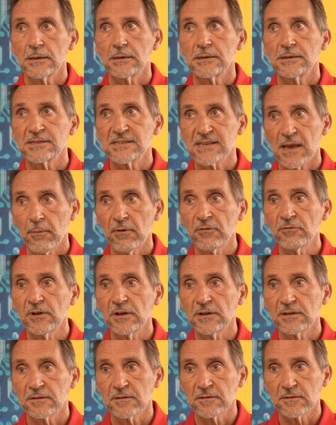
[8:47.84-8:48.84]
Some of
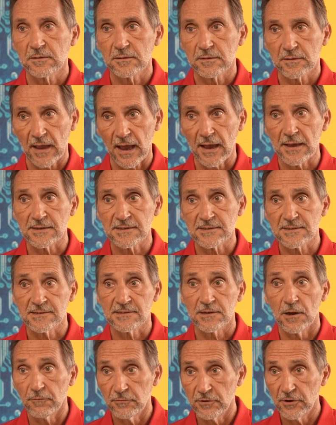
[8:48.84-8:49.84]
the
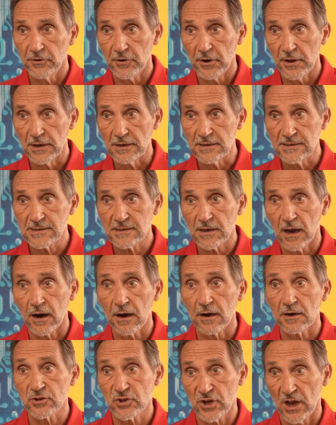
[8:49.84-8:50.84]
tasks of the race
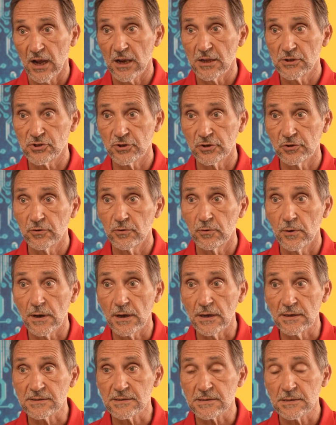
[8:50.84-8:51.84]
are challenging to
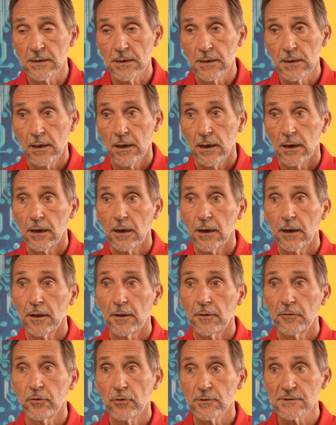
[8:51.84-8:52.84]
us.
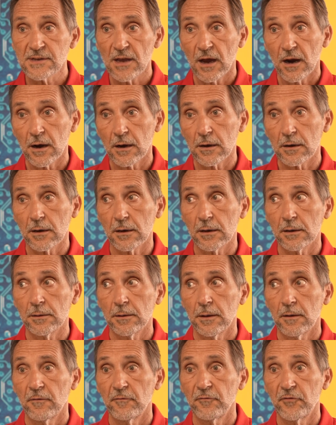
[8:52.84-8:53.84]
Those are
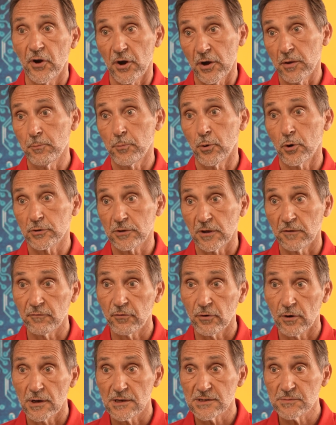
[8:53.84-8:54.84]
very important
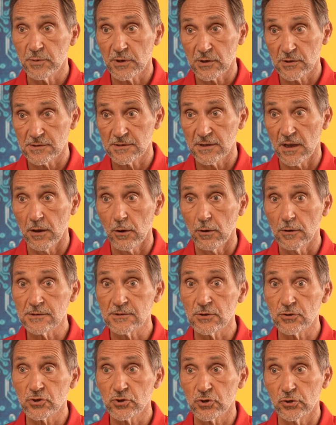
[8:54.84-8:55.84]
for us because they
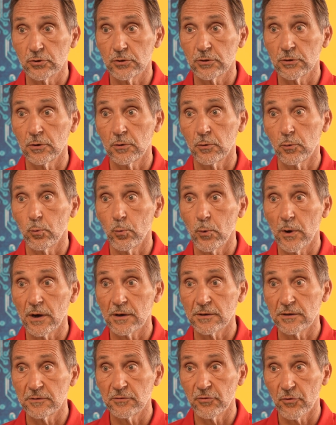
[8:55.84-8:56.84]
also show where
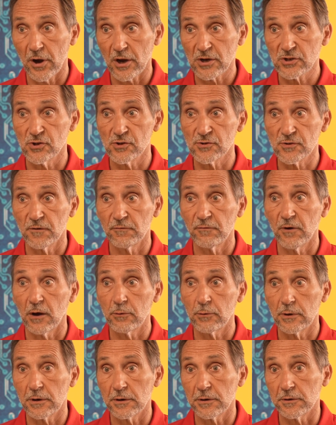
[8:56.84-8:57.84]
the directions of
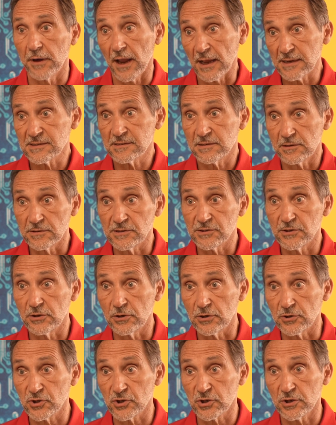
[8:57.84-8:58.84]
our next
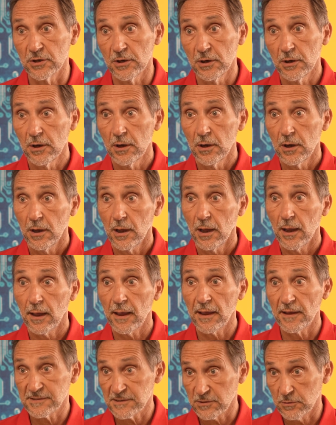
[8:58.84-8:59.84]
research
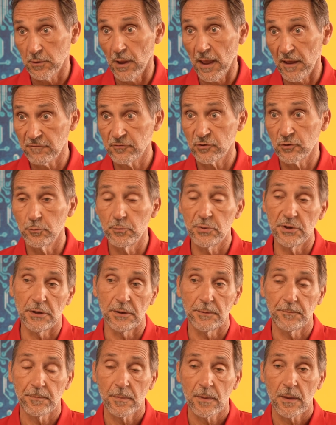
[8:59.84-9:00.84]
have to be.
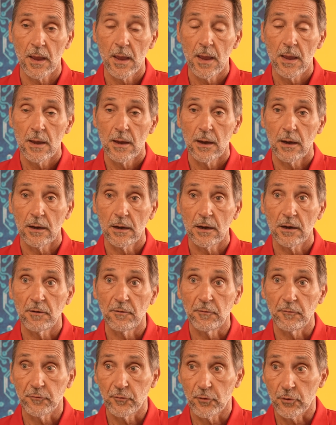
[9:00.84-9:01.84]

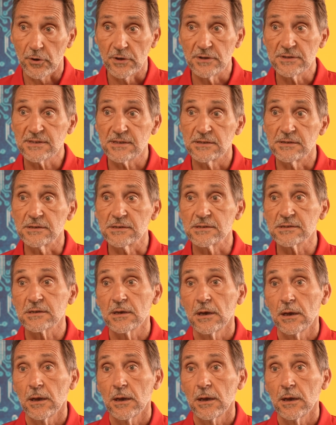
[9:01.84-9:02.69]
For instance,